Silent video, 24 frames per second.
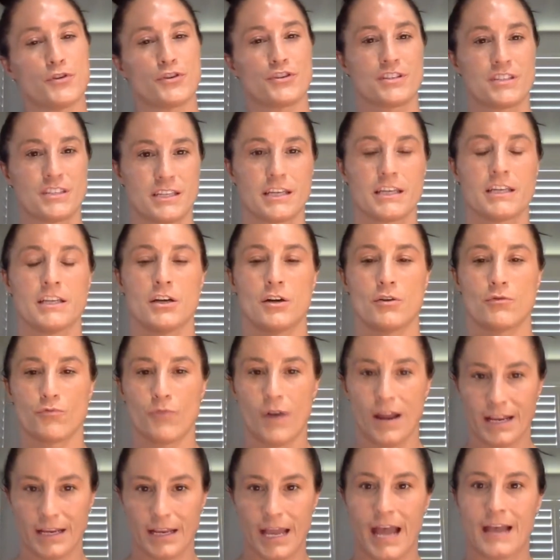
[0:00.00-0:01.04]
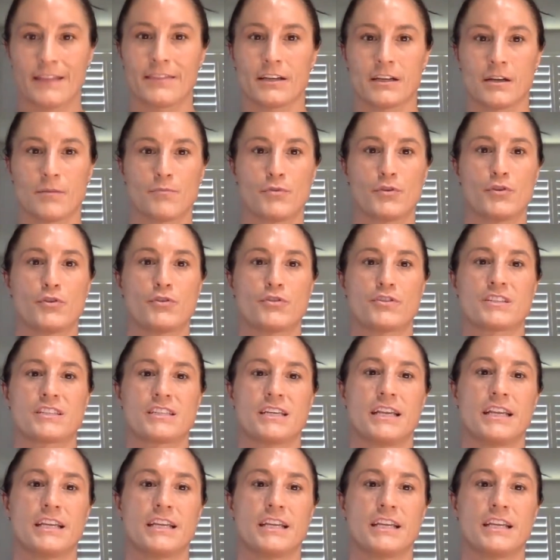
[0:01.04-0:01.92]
you know, right at the computer sitting.